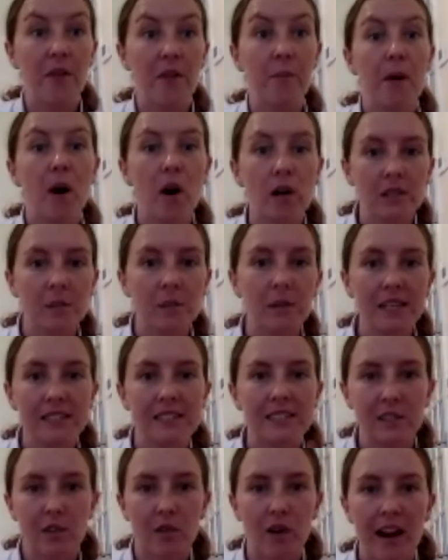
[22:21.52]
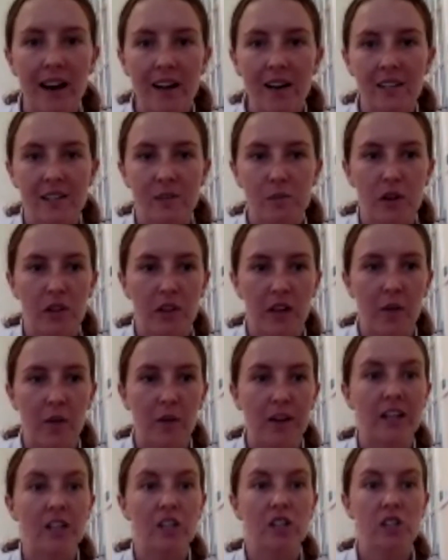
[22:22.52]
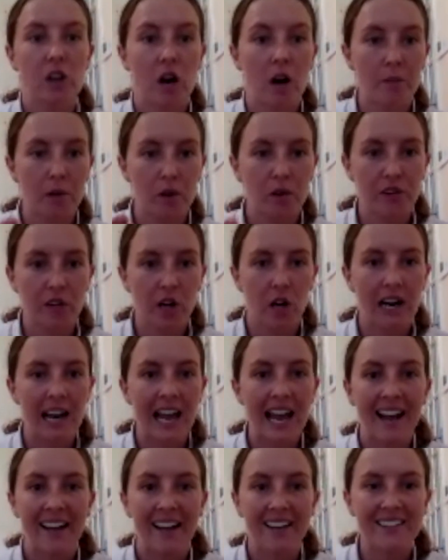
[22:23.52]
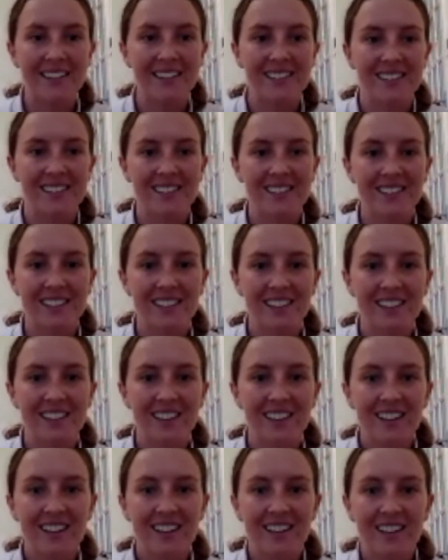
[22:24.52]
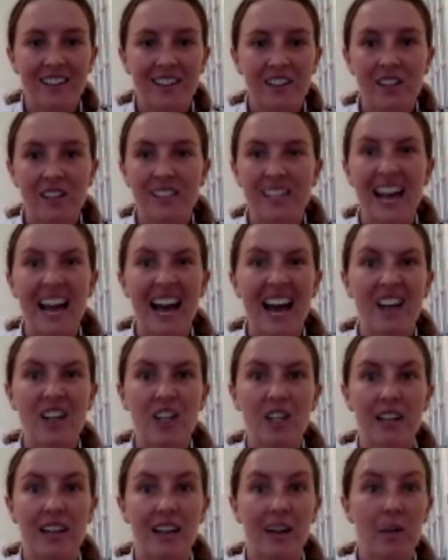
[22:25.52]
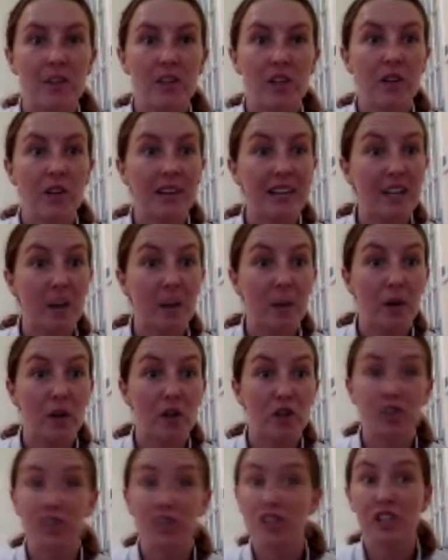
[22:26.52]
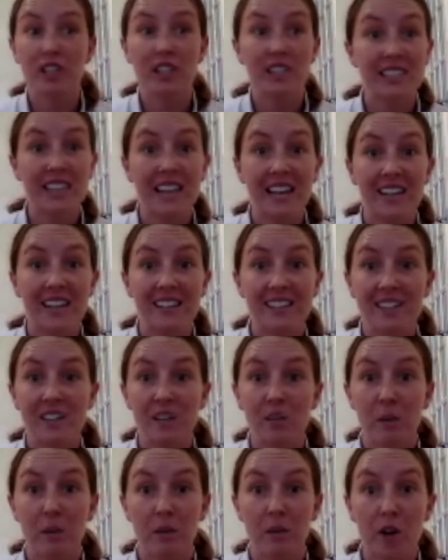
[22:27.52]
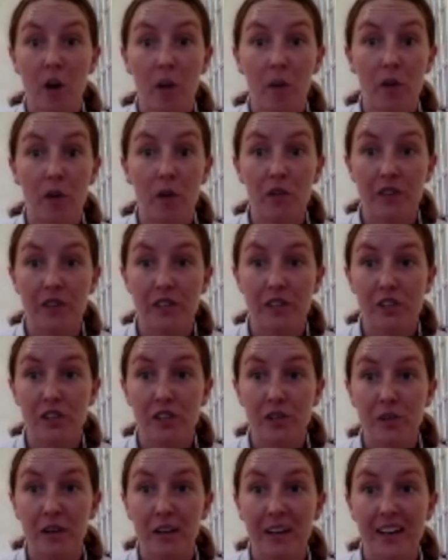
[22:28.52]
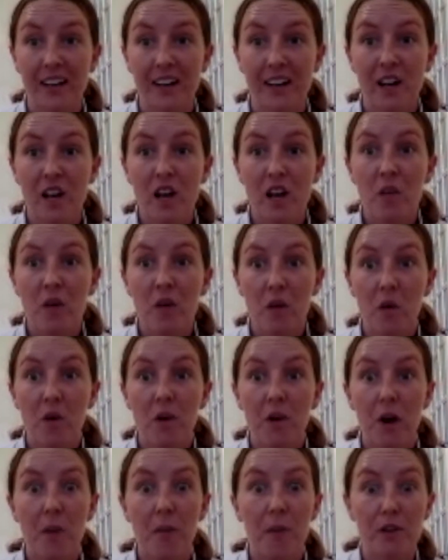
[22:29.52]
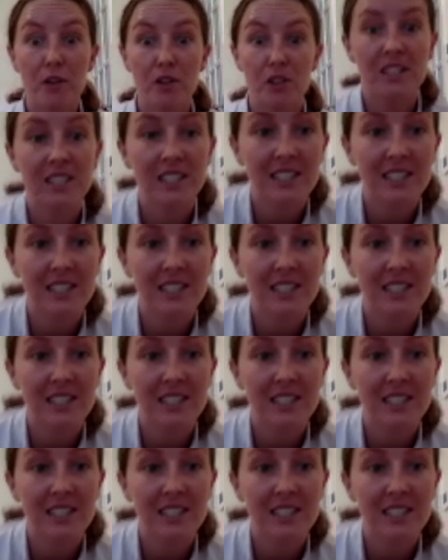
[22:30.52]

the possibilities are endless with it. We can start moving our legs. Because actually, we don't need our posture to just stand still when we're not moving, do we? We want our posture to